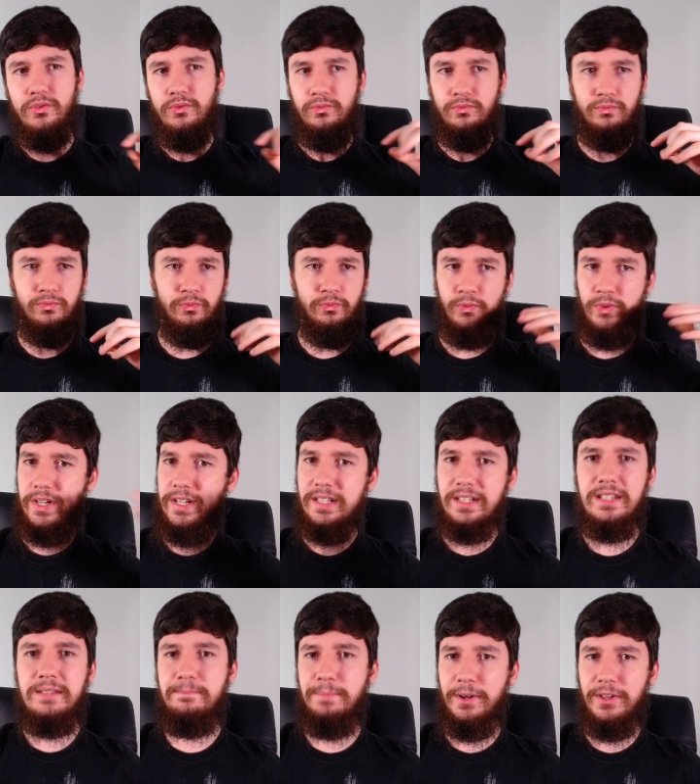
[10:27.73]

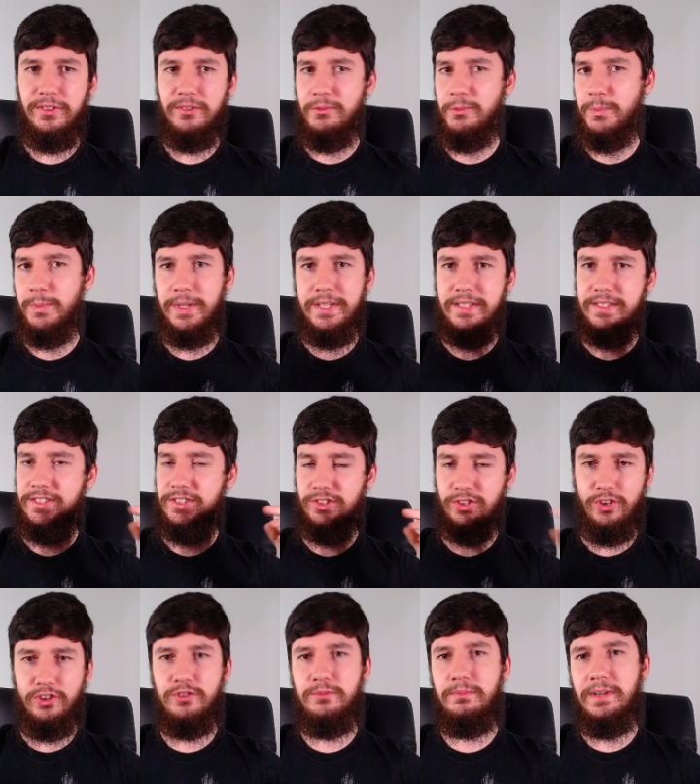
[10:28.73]
really bothering me
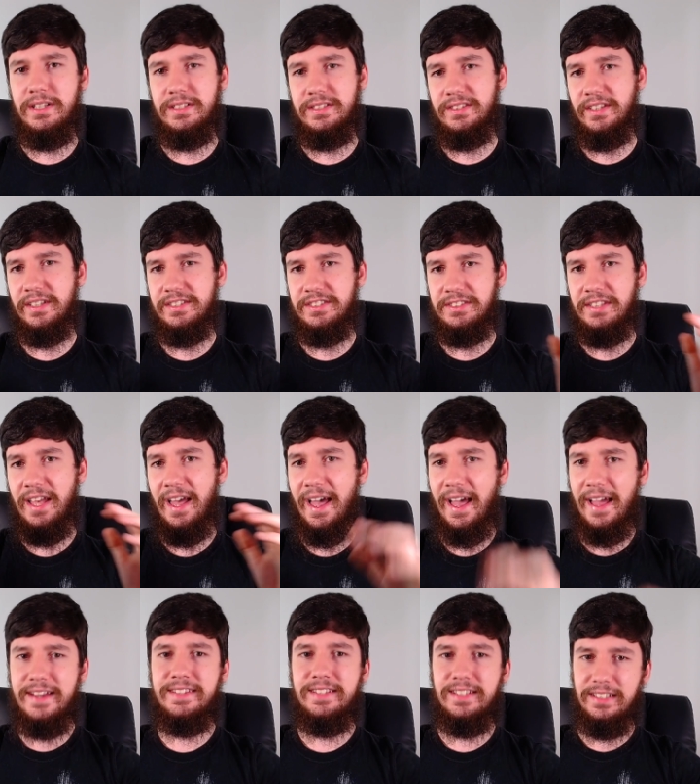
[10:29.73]
so much that I just
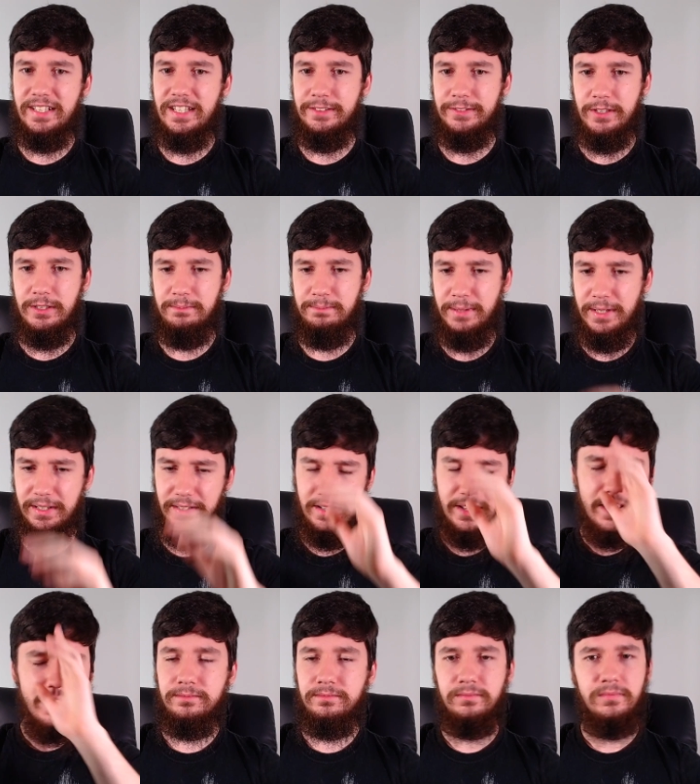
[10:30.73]
had to leave it. But
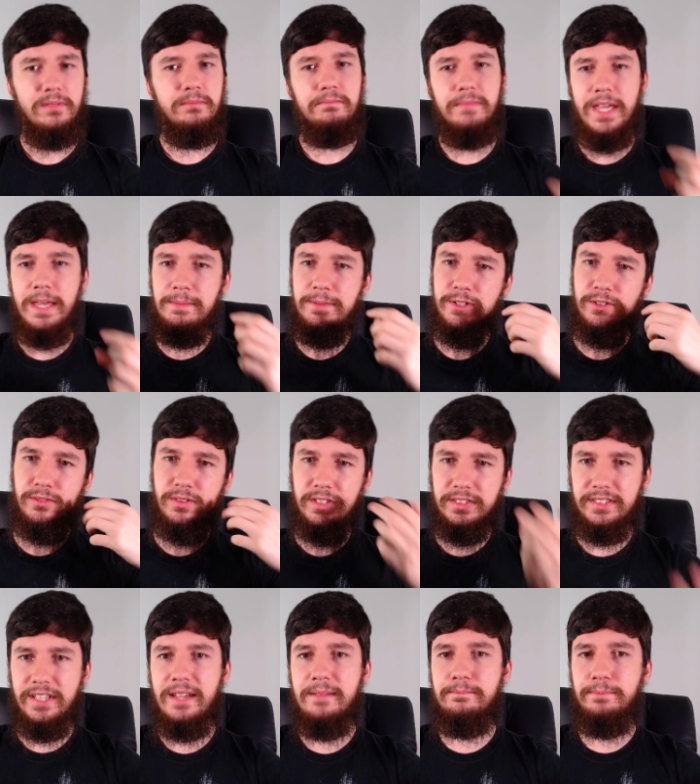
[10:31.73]
maybe you're in the
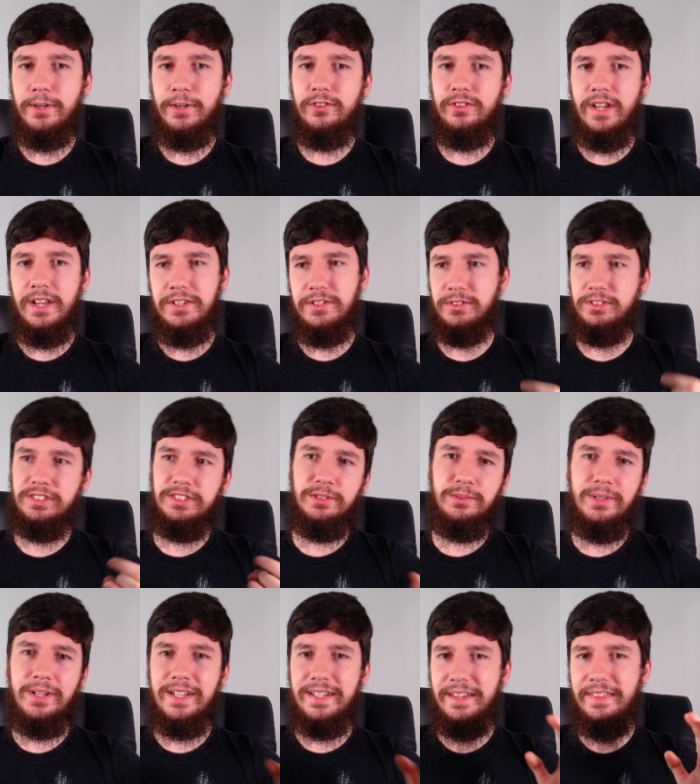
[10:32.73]
same boat and you're
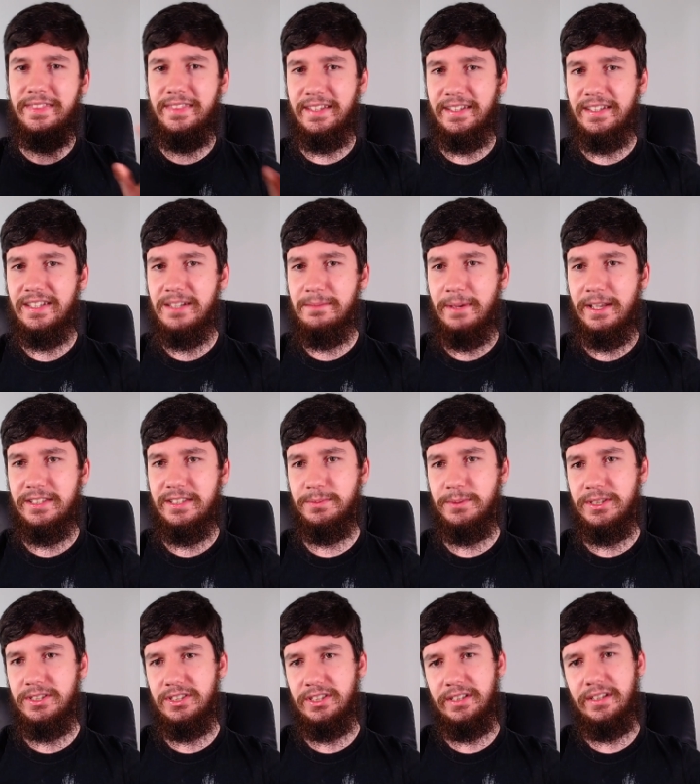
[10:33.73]
still kind of thinking about
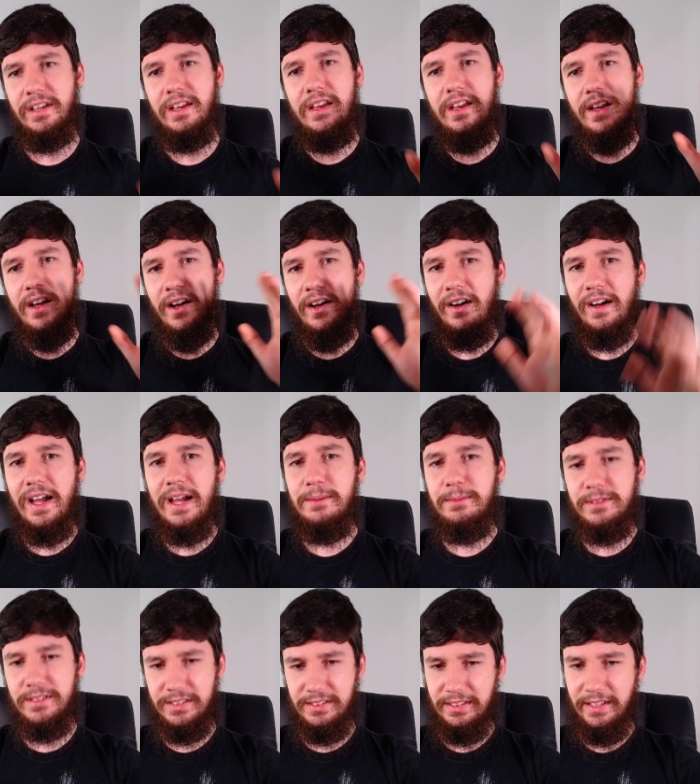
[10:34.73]
switching. I
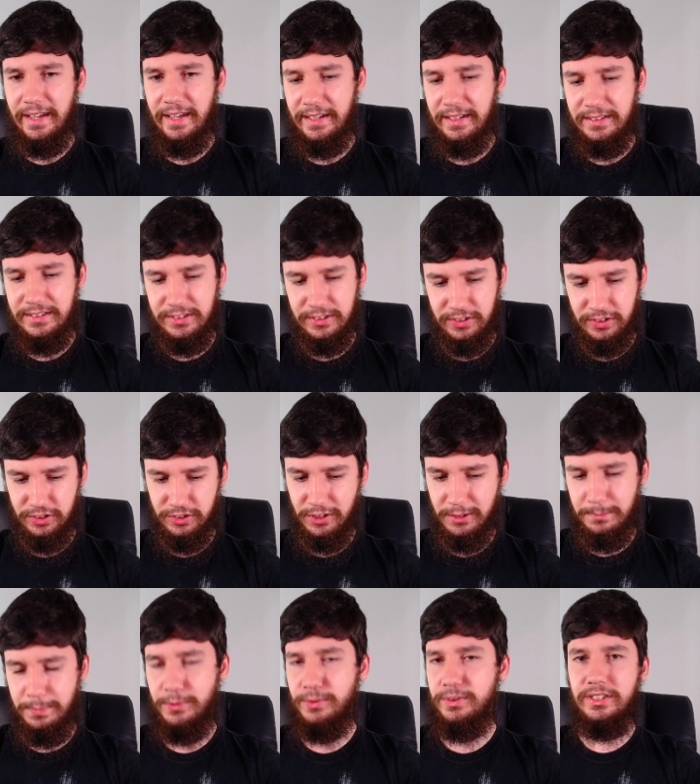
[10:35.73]
would say just
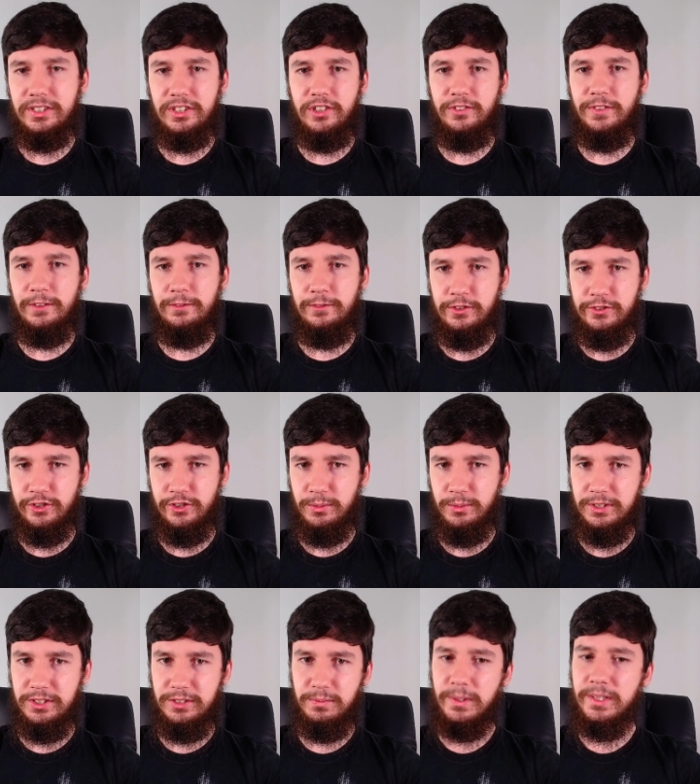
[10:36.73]
stop putting it off if you do
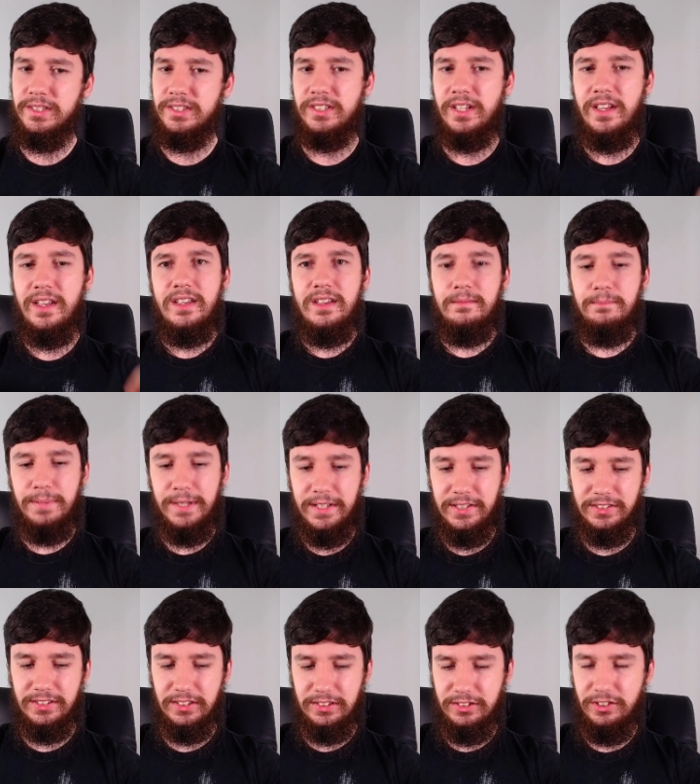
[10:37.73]
want to switch,
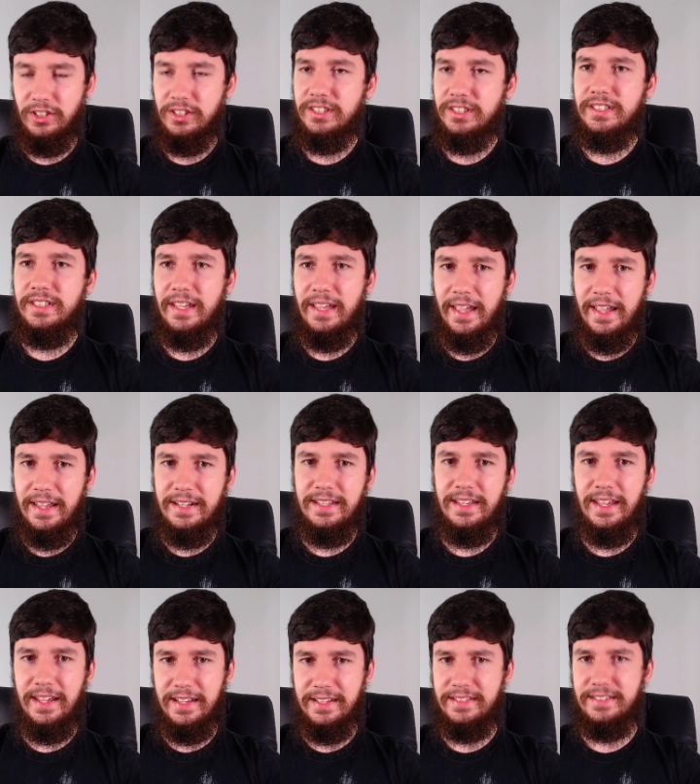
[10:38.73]
because it's not going to get any
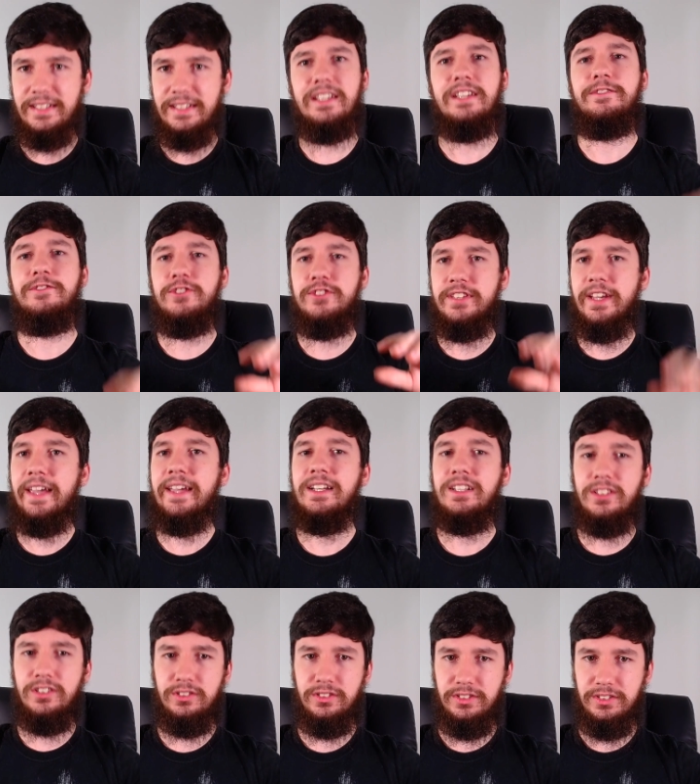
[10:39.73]
easier if you take
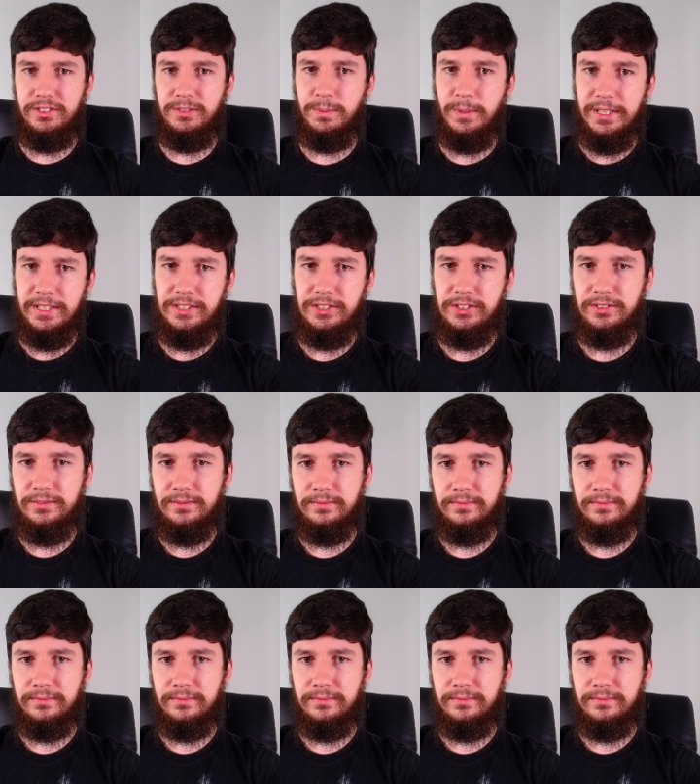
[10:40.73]
longer to switch.